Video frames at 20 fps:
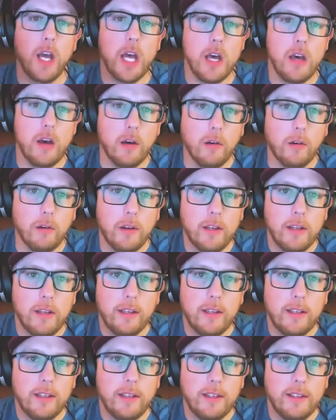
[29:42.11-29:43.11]
oh
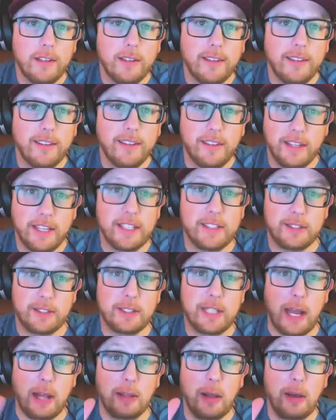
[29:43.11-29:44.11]
this
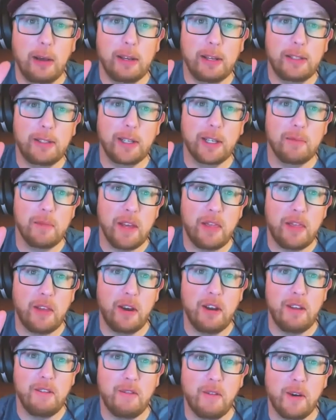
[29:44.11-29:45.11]
is how long it took me
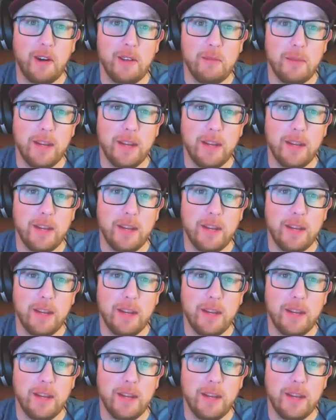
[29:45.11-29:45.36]
30, right.